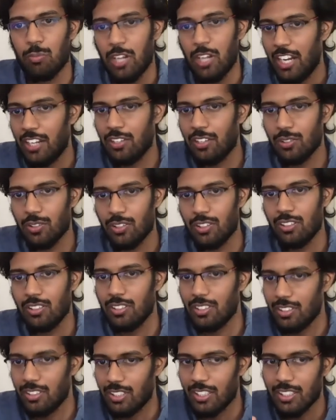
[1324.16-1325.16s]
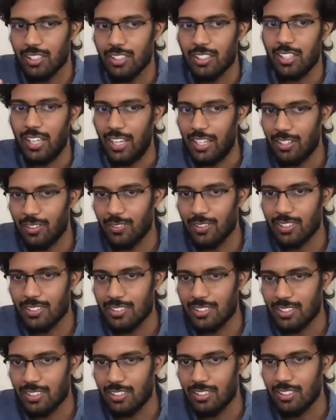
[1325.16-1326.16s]
plateaued in the
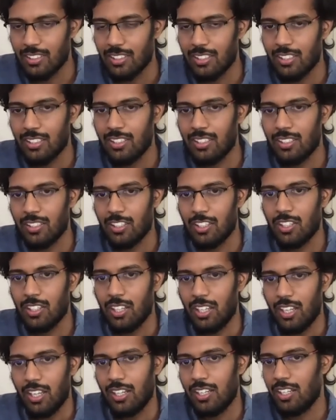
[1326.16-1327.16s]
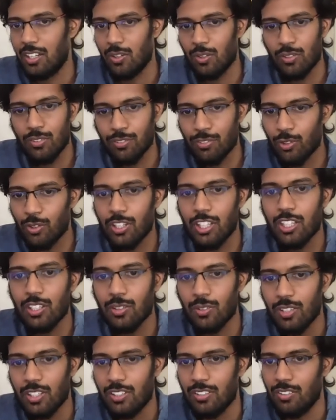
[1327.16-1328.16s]
accuracy at around 14
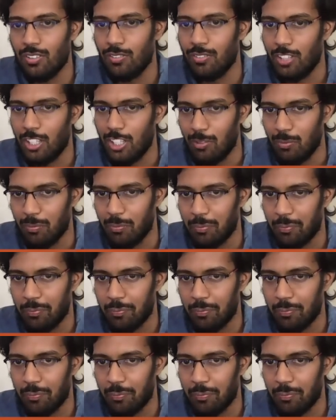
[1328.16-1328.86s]
units of time.